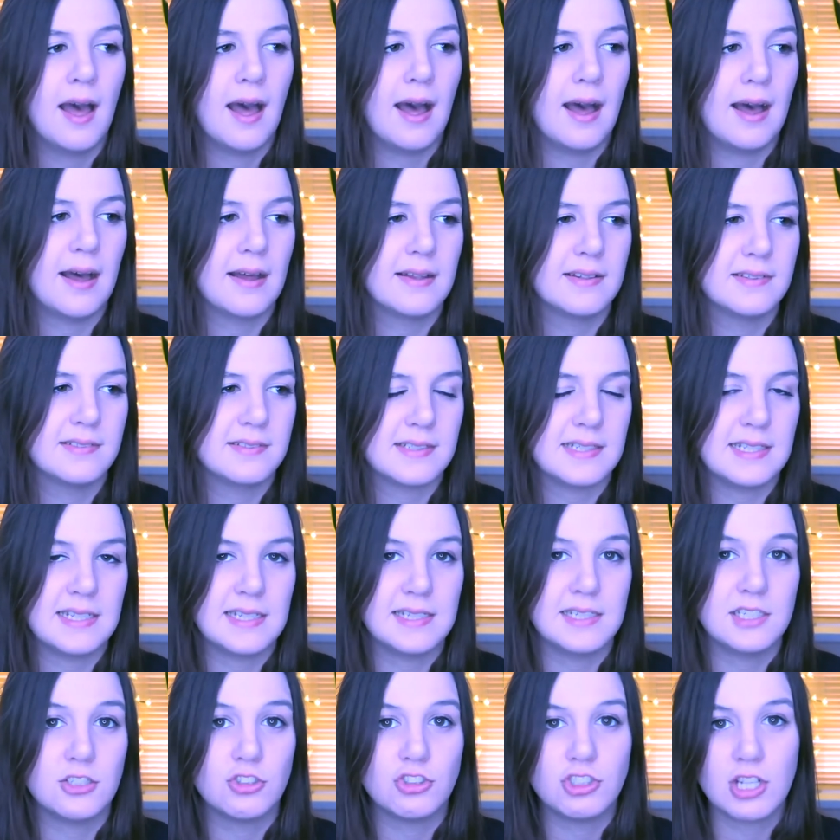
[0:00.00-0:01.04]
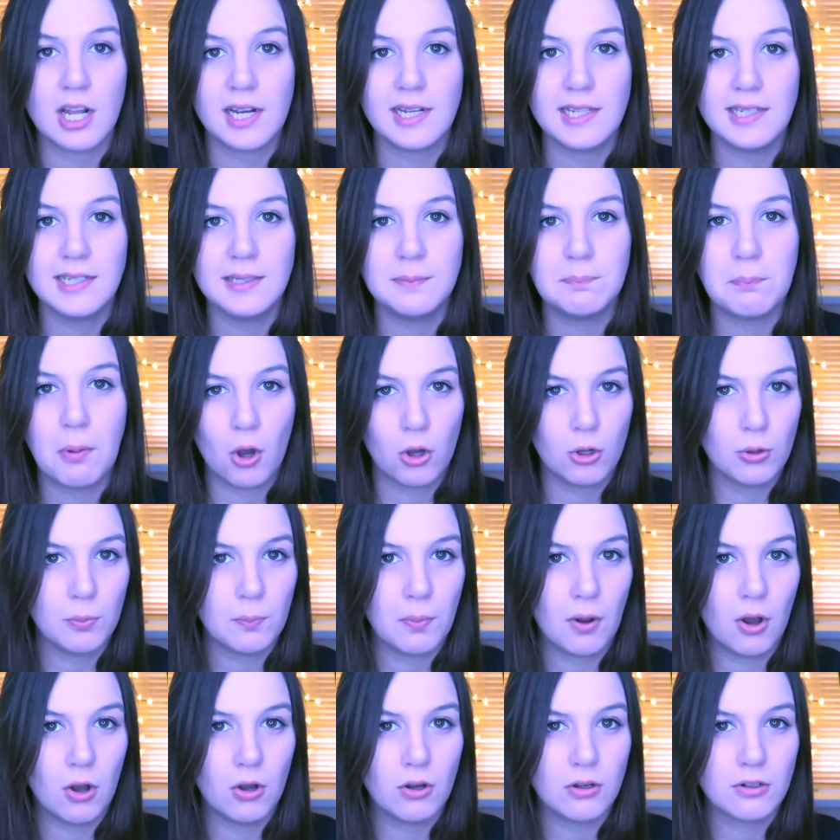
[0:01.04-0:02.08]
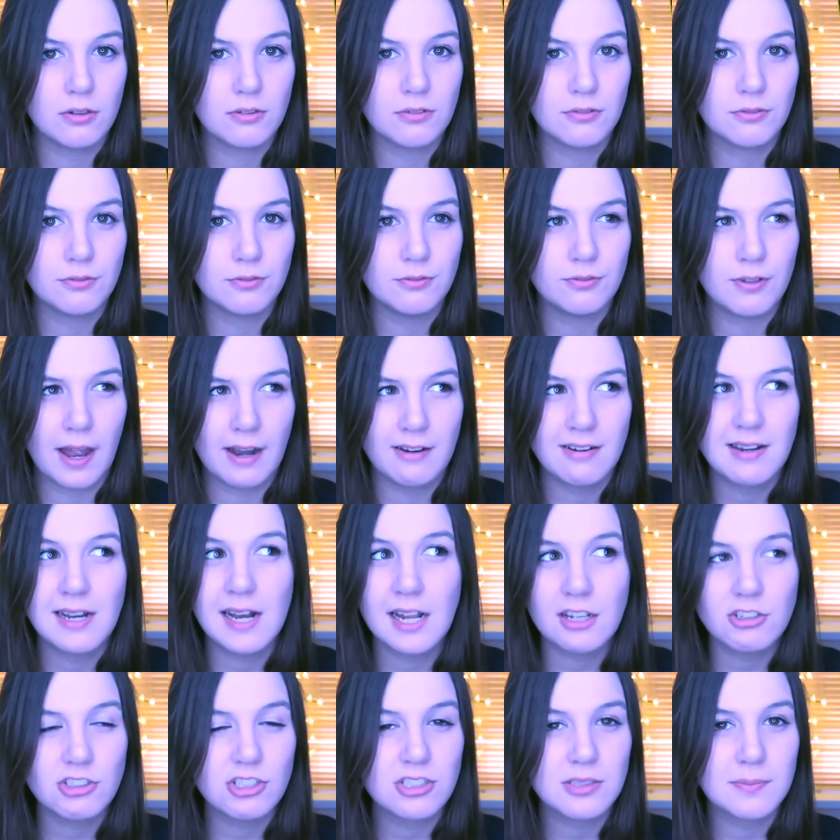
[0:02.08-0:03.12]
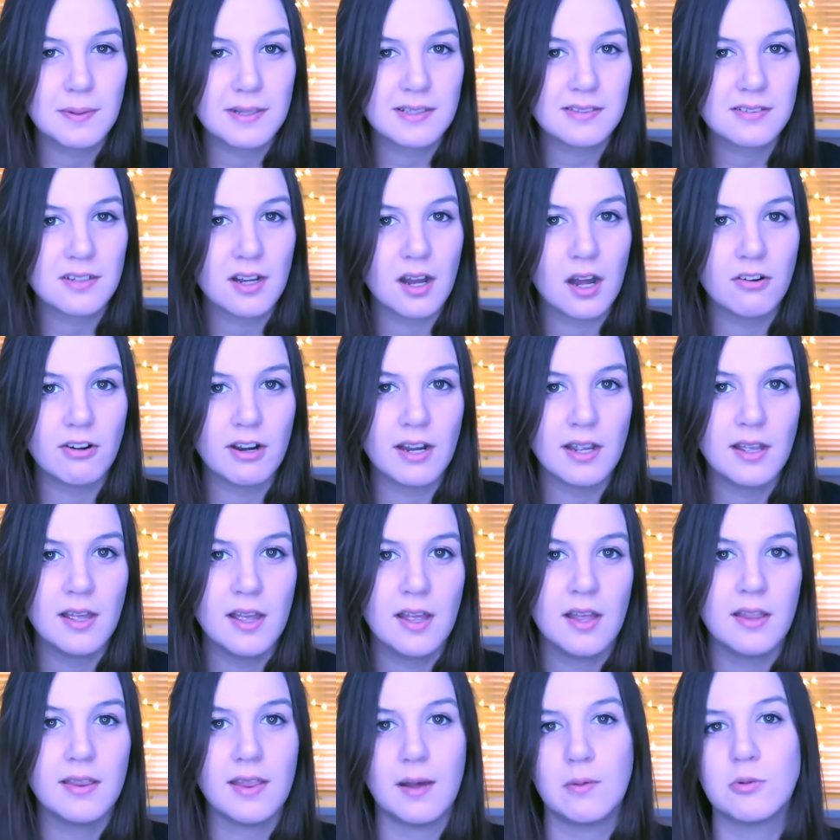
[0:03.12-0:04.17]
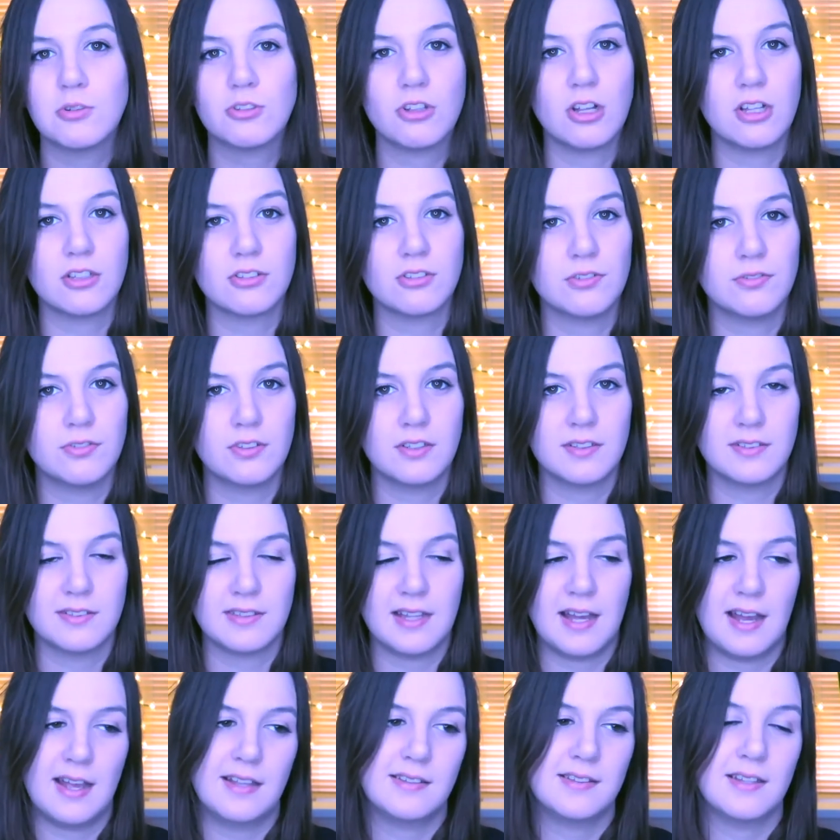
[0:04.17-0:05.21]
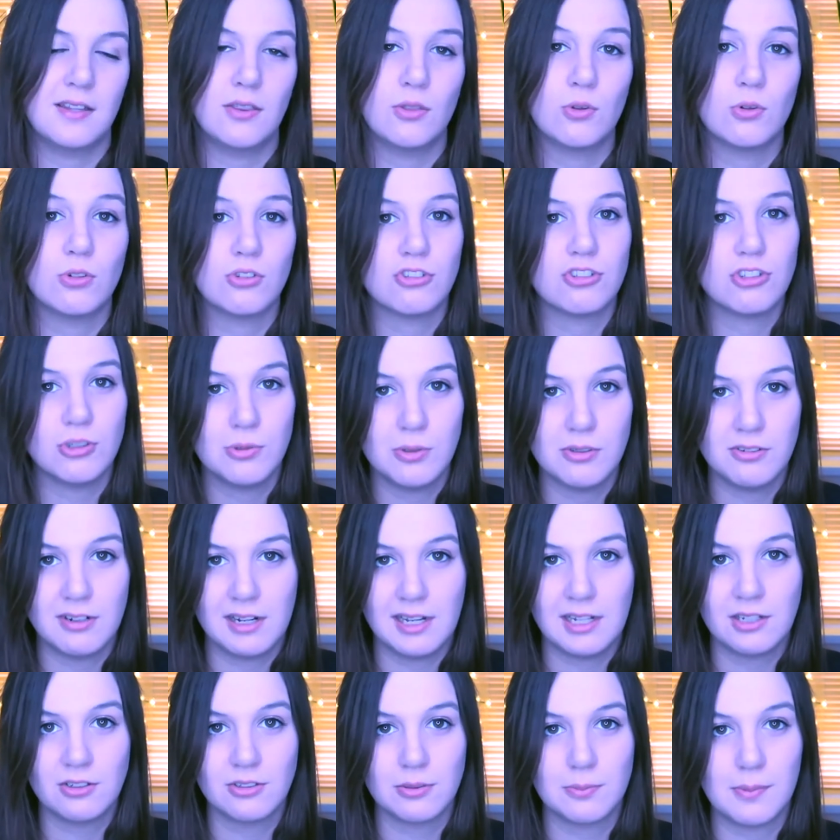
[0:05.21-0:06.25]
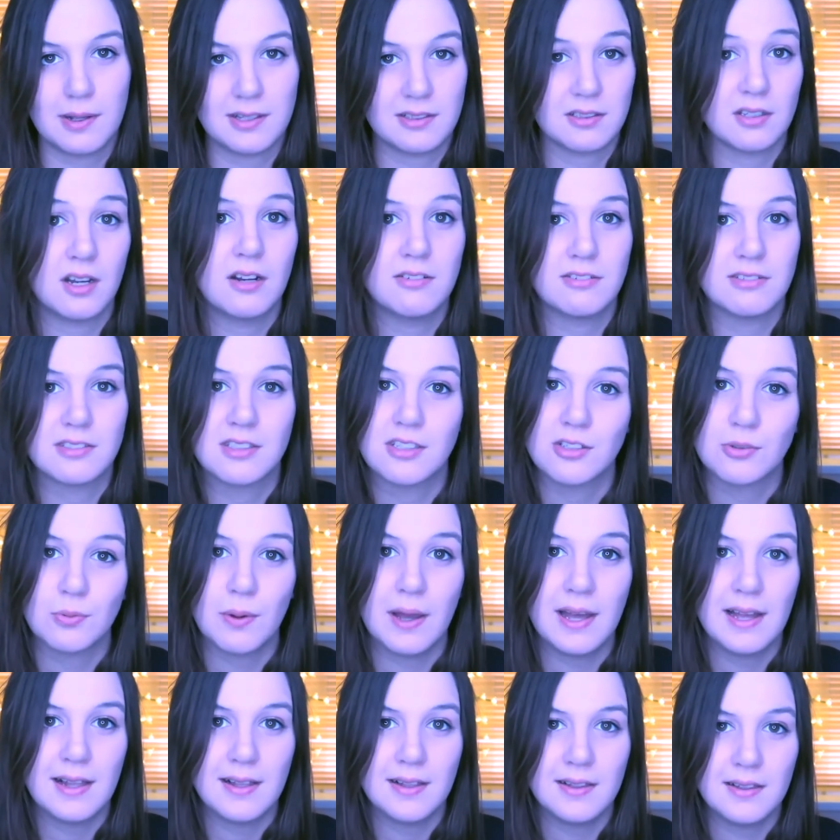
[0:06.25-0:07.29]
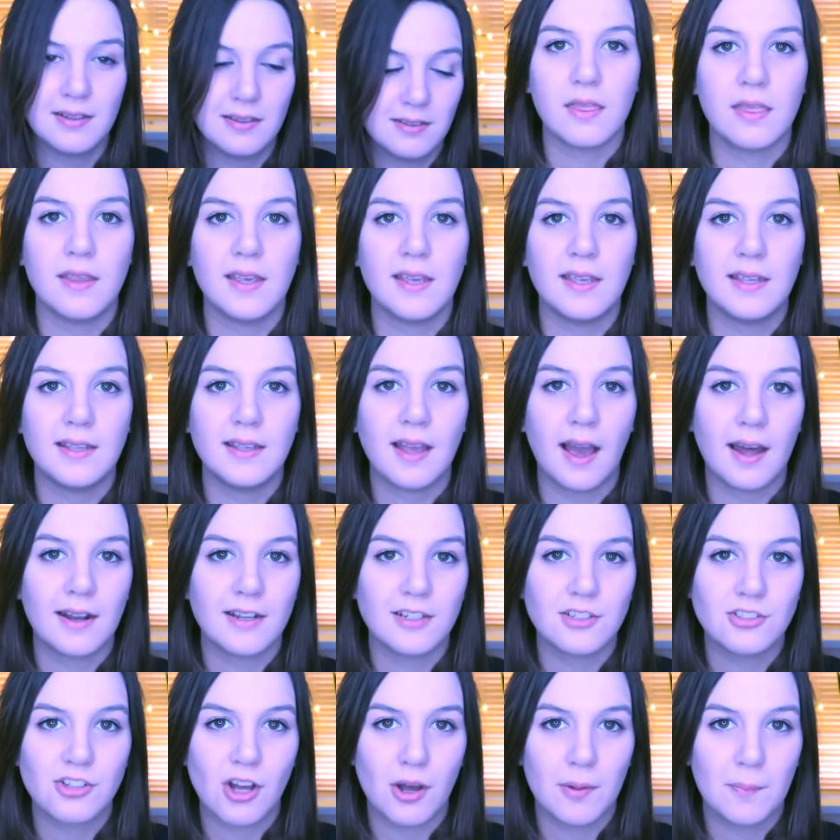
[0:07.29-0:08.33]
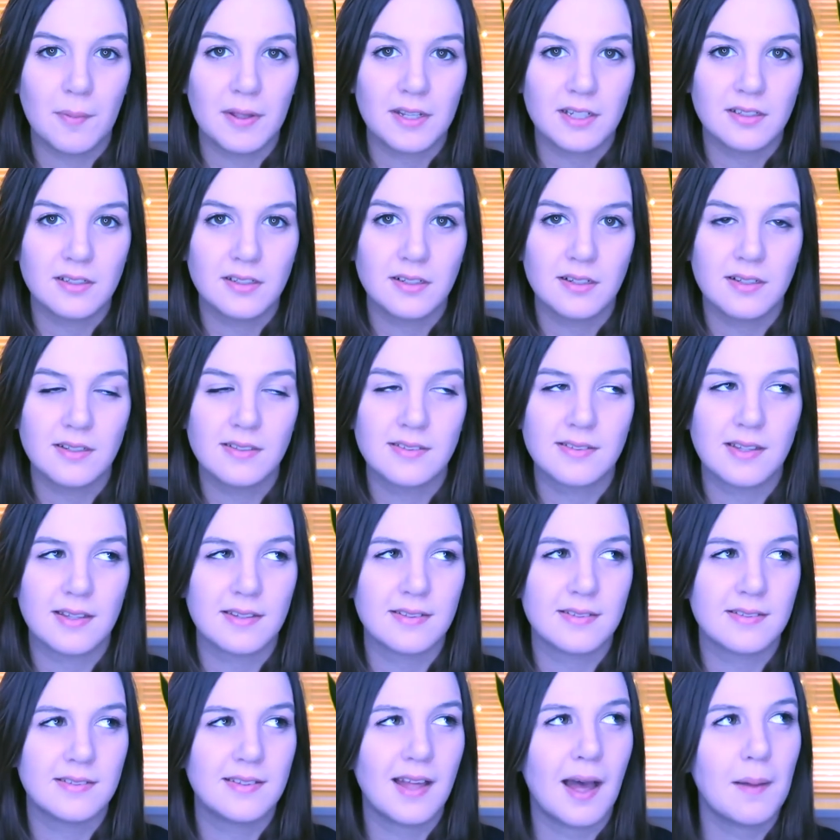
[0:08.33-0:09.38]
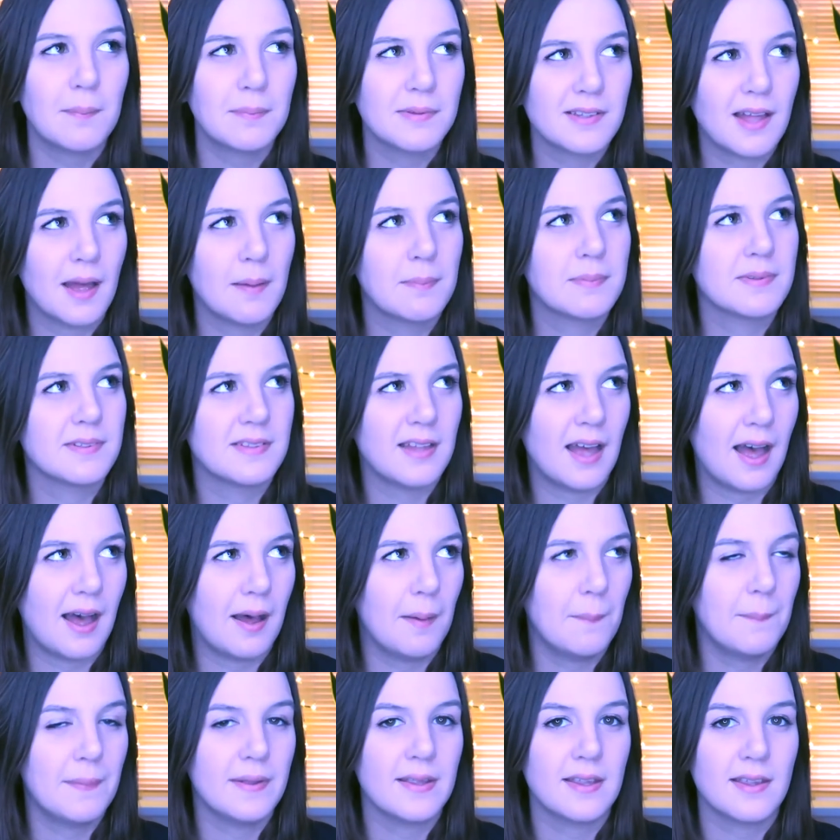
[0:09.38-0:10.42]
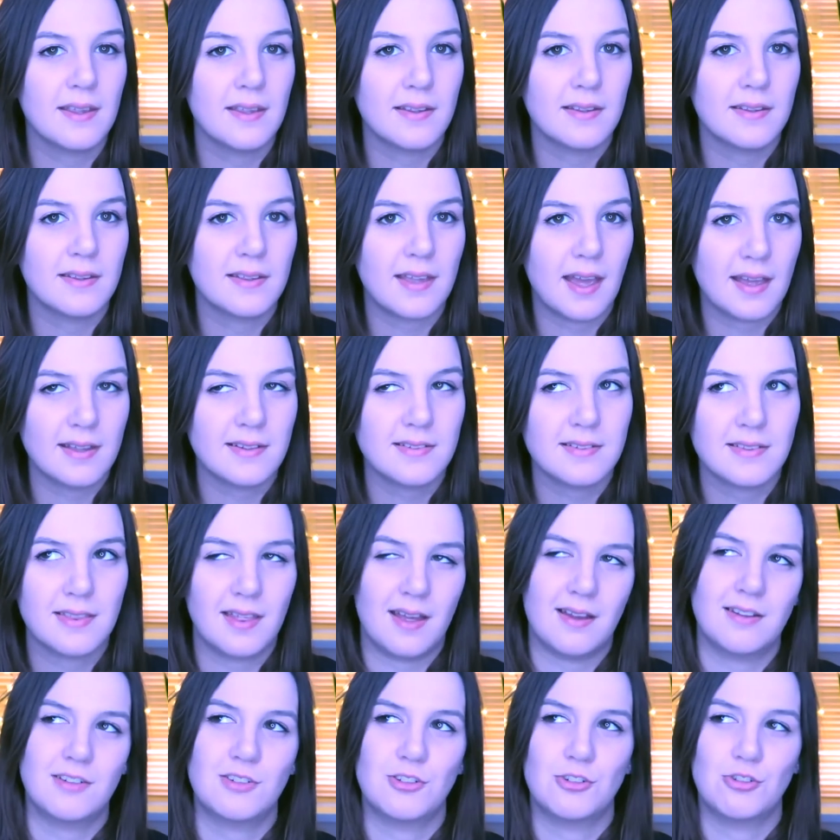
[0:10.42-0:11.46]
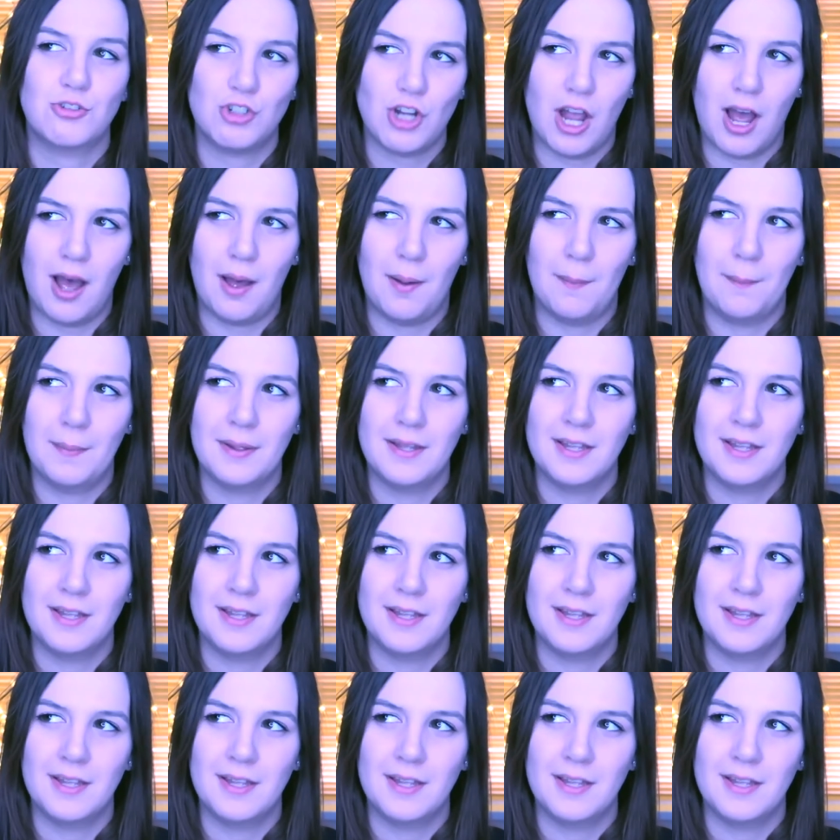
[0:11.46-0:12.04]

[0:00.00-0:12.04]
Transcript: And a Jelly Pong Pong Fairy Lashes mascara, that was also full size, and those two were really good mascaras as well. The Anatomicals Zap Zap Zap Get That Chap.